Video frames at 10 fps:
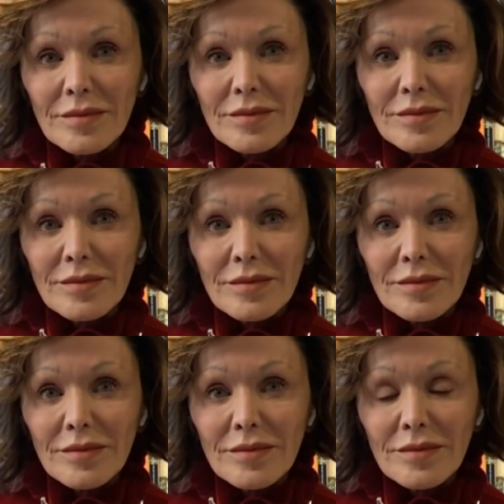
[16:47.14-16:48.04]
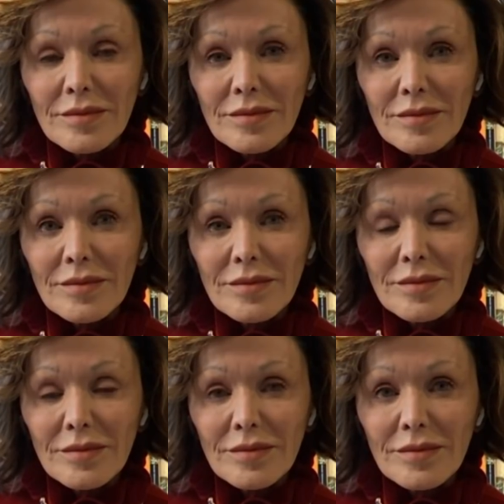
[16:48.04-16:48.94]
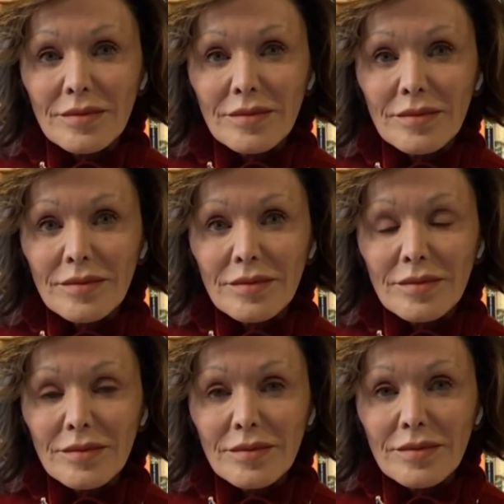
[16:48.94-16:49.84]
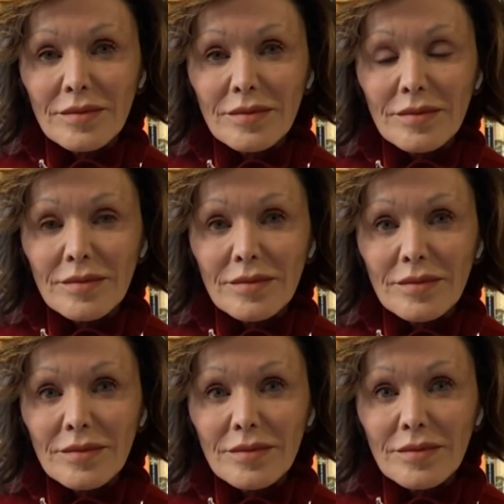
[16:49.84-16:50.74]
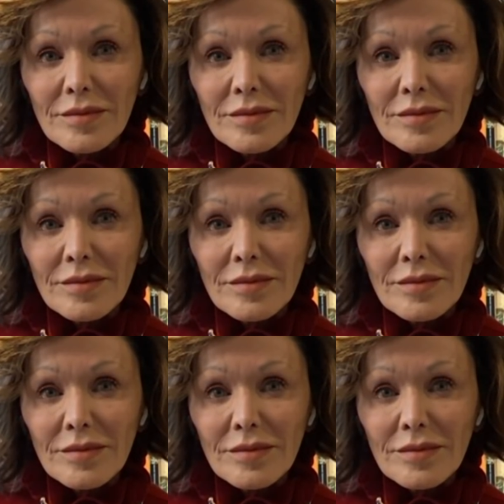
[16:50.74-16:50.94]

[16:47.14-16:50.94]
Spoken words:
No words are spoken by the person on screen.